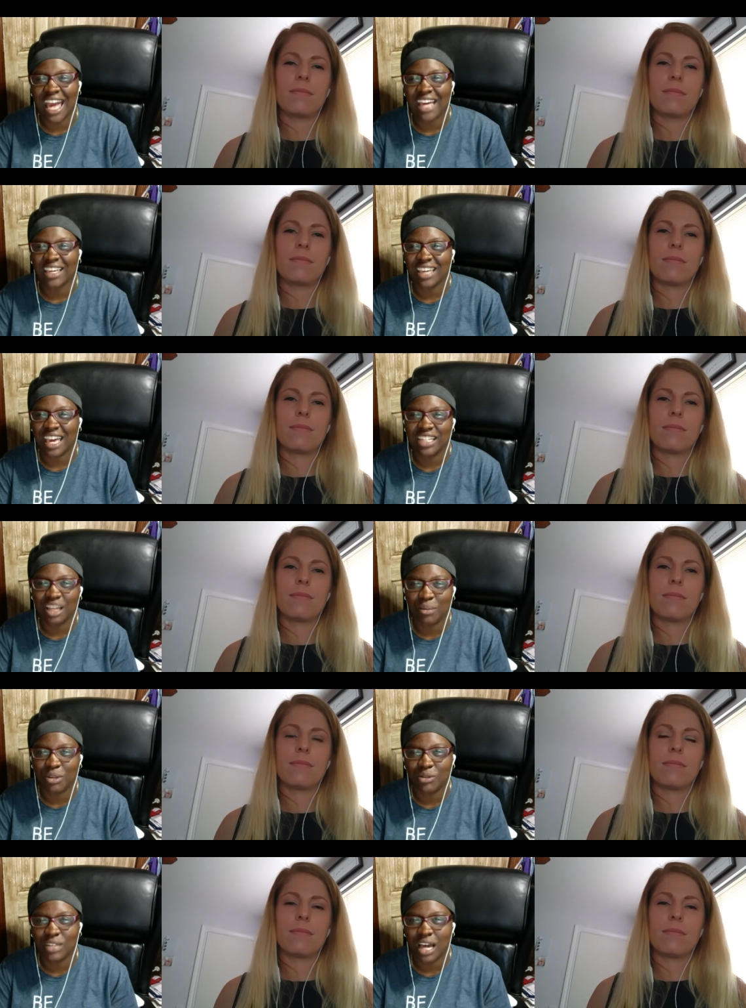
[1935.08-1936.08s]

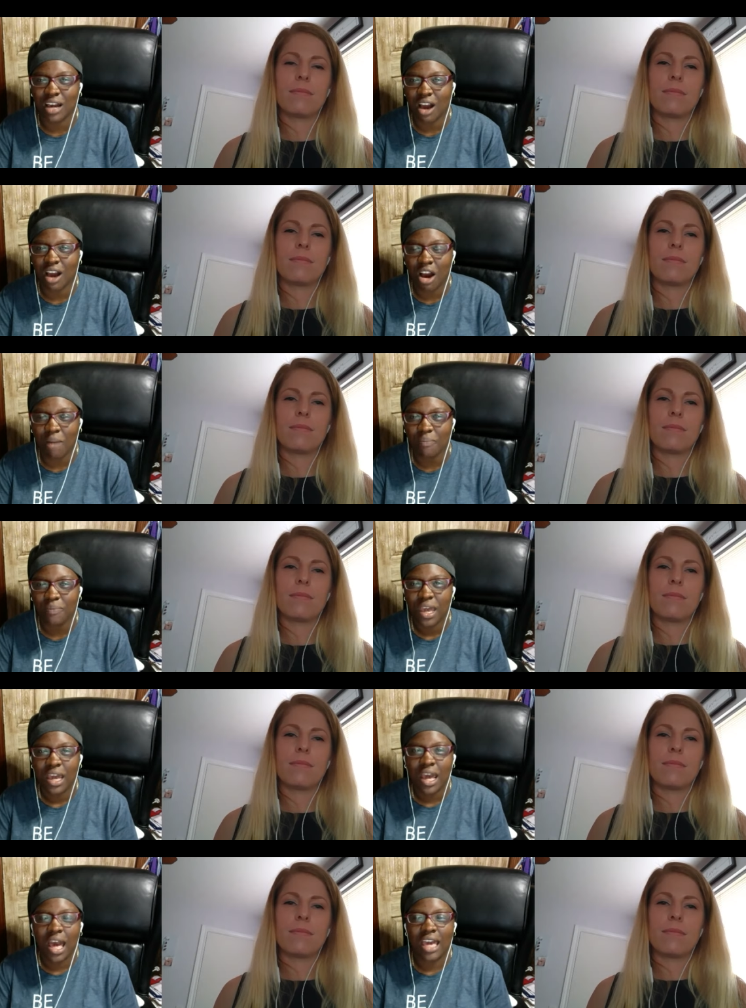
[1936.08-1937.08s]
Speaker 1: @kw.com.
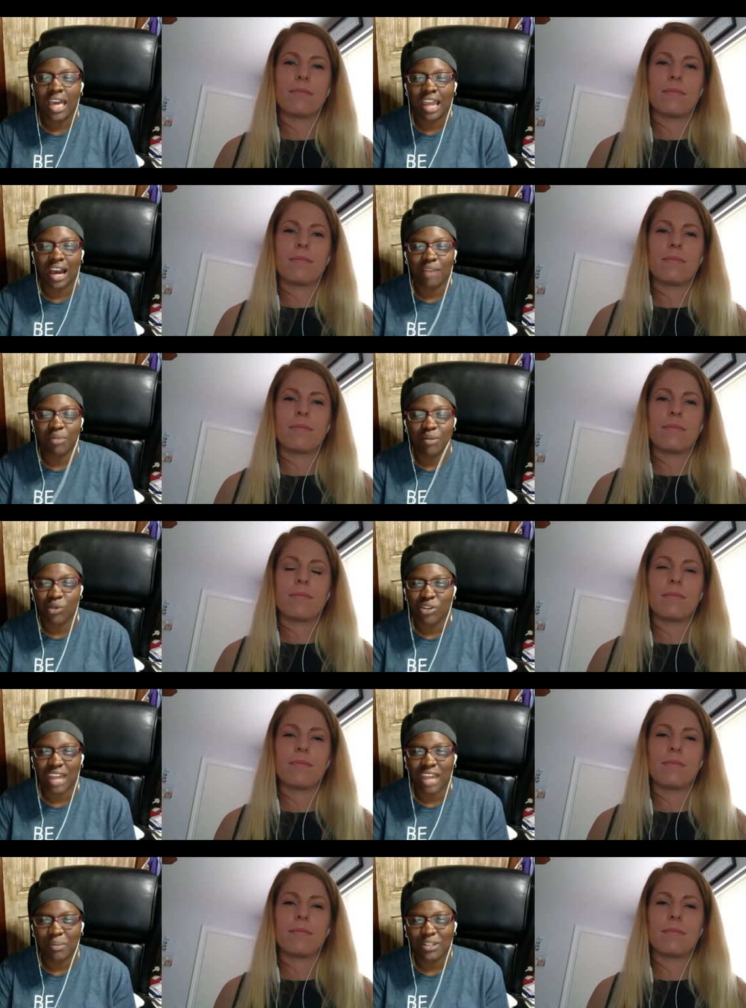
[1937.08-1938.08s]
And I'd be more than
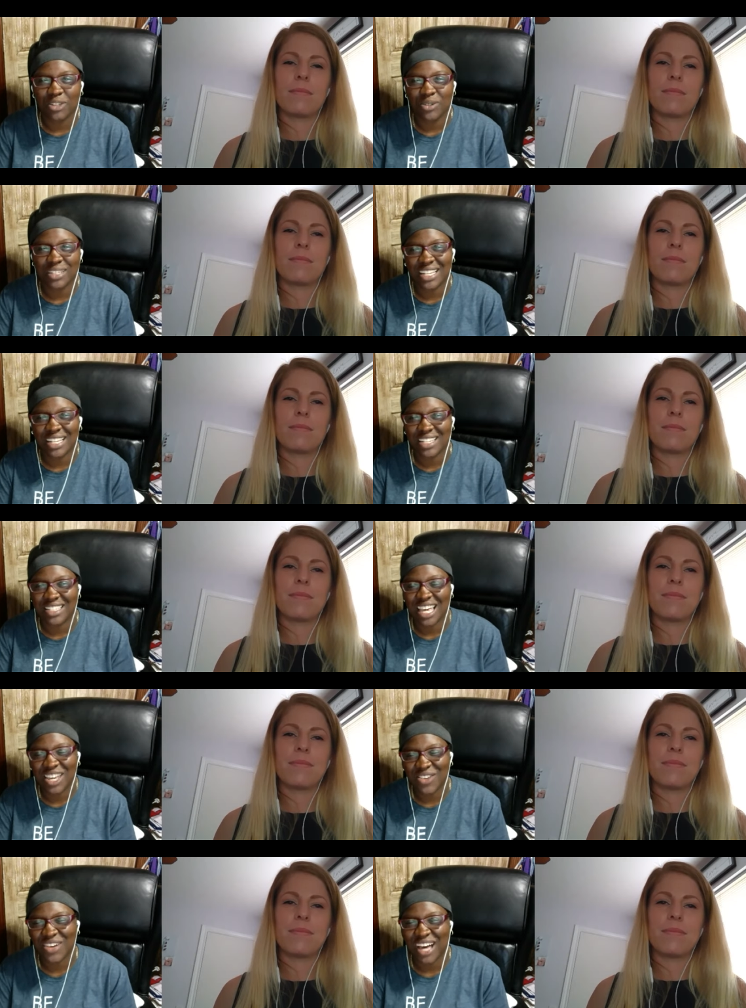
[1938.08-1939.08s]
happy to assist. Thank
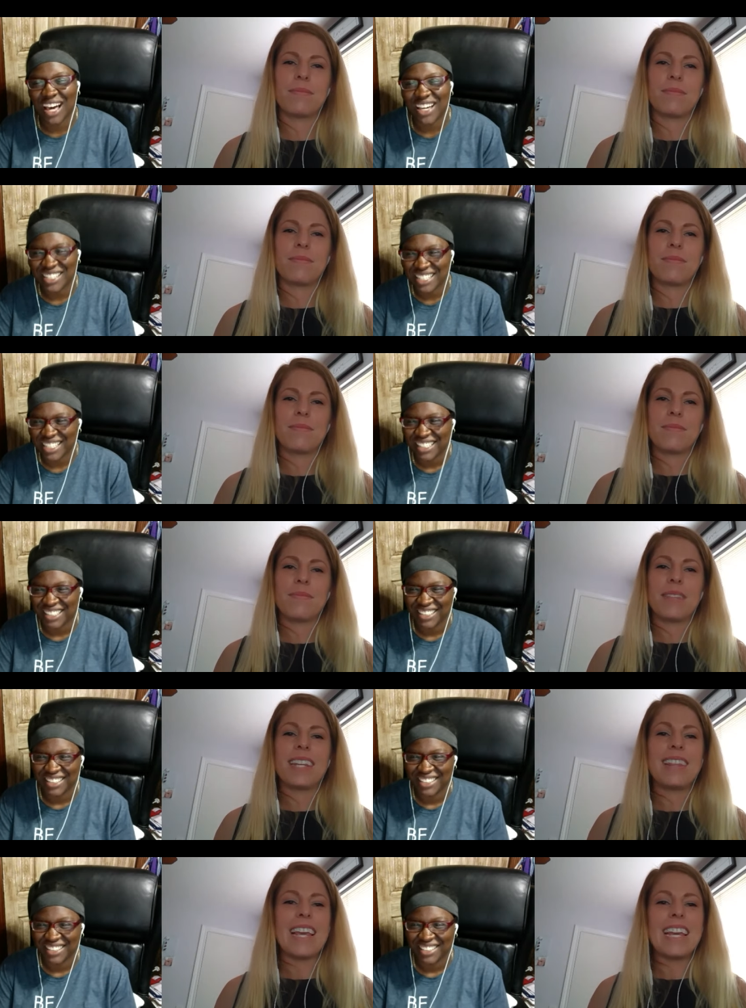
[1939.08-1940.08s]
you guys.
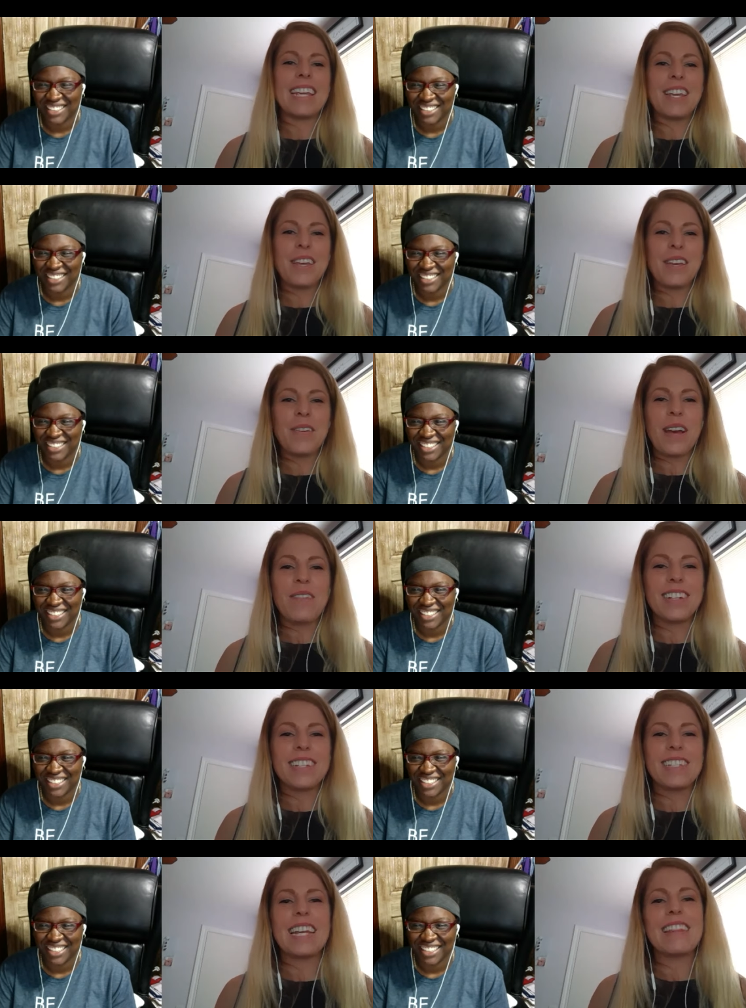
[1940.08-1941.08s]
Speaker 2: Thank you.
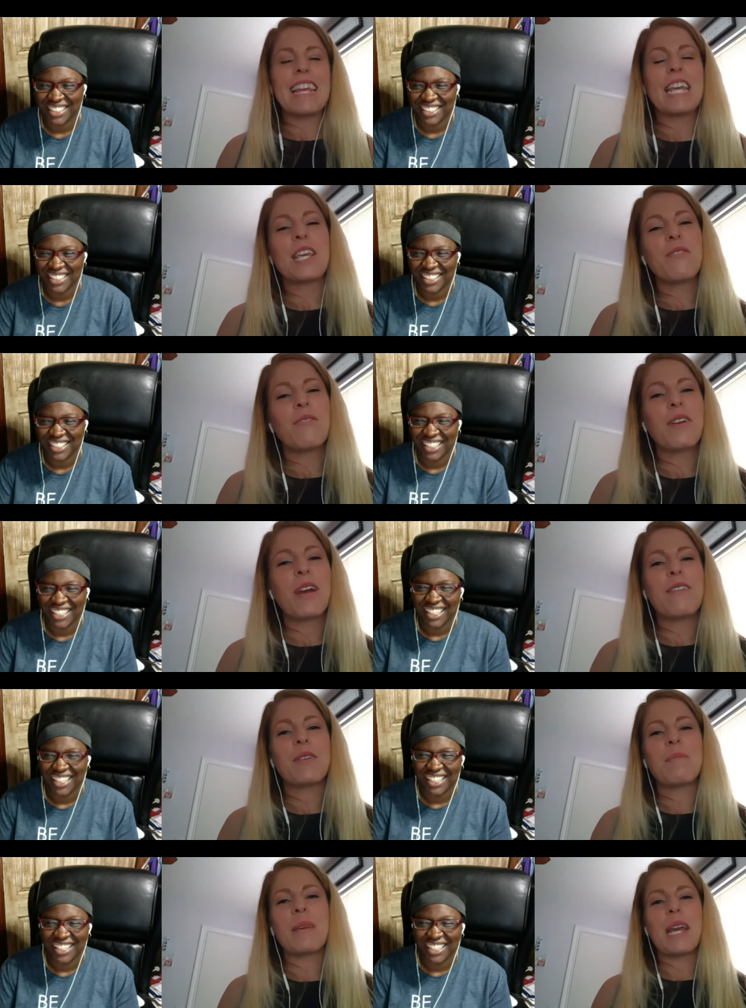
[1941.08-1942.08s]
Have a good day. Thank you
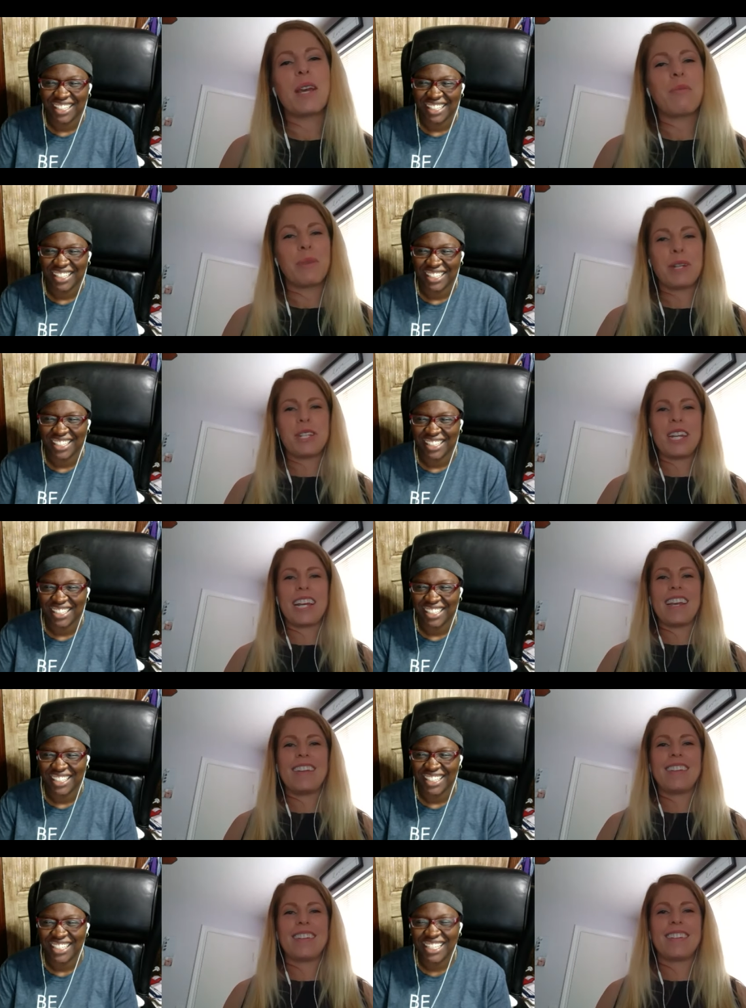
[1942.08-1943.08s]
for having me. I
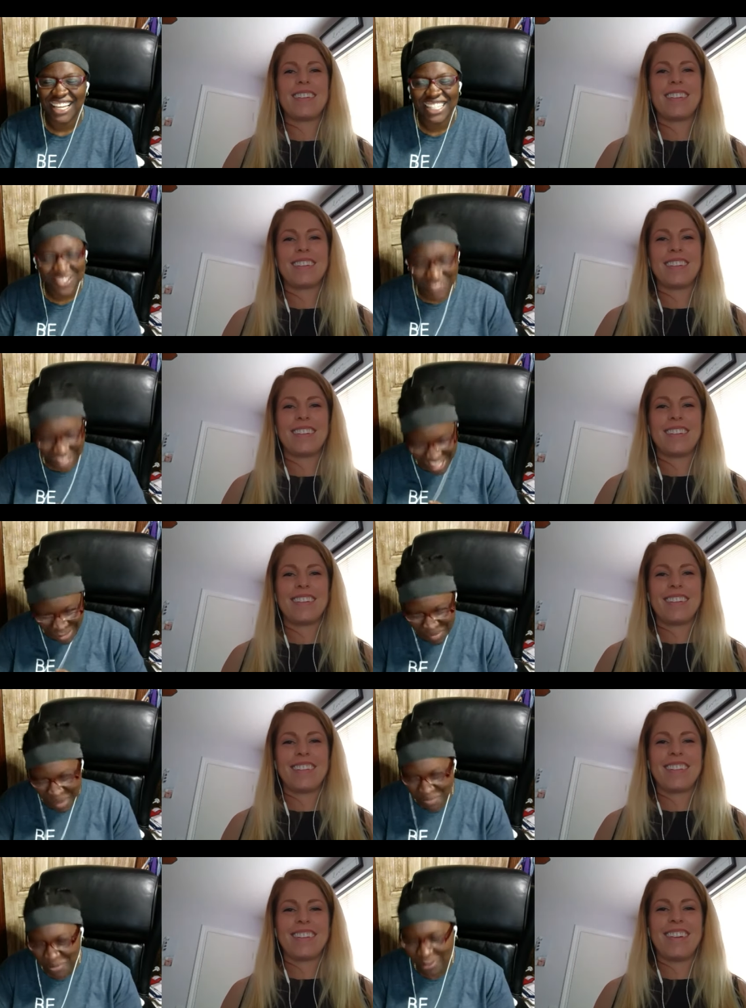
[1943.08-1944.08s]
appreciate it. Yes, ma'am. My
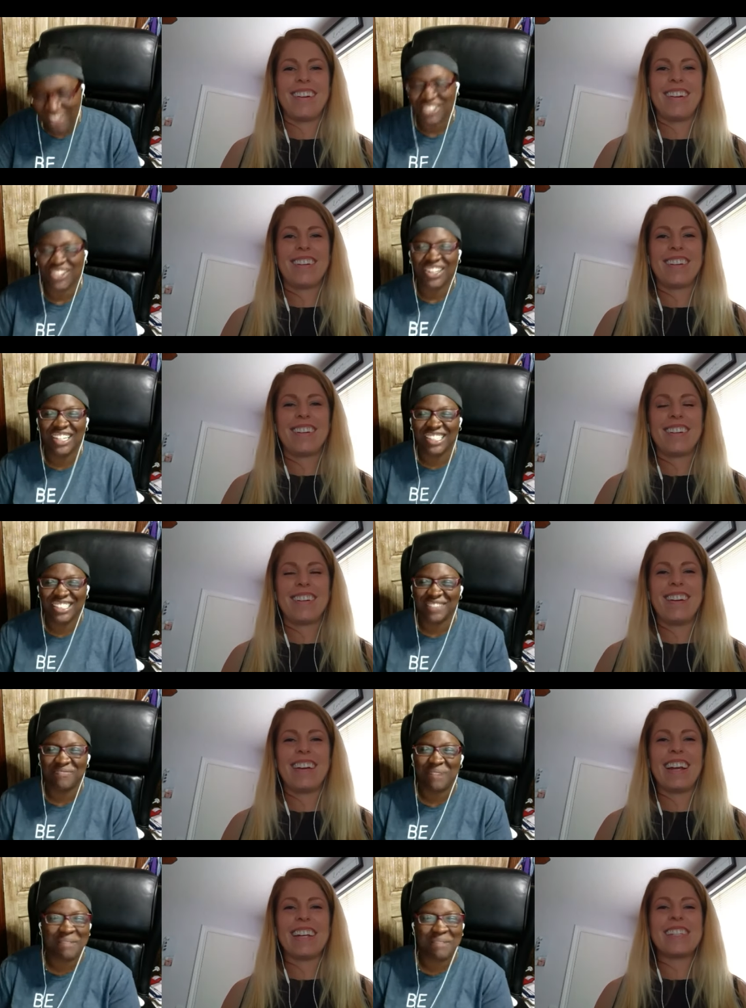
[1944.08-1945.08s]
pleasure.
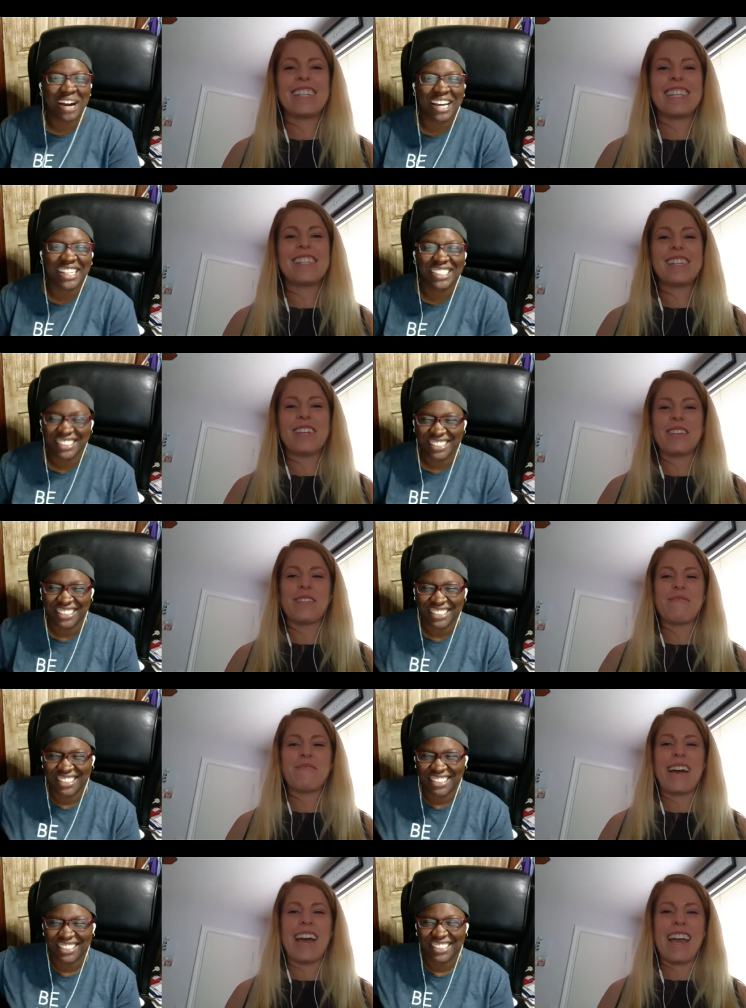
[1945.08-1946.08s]
Bye-bye.
Speaker 1: All right. See you soon.